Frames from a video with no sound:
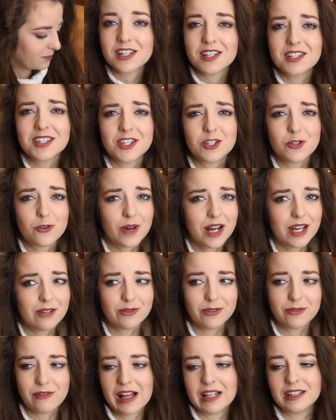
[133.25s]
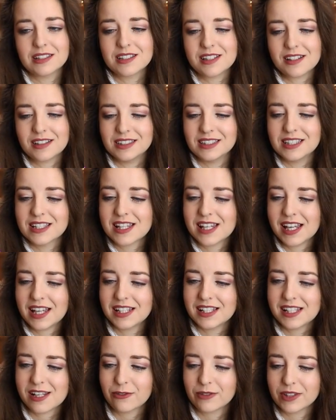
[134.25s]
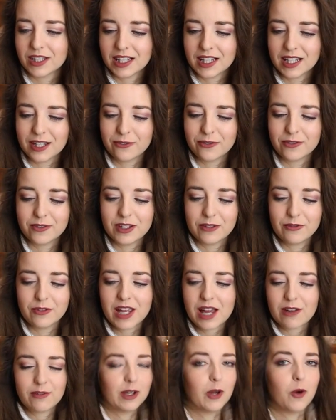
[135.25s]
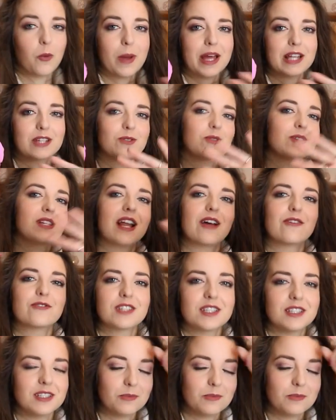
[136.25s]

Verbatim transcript: This is great for Valentine's Day, definitely, if you have little petals left in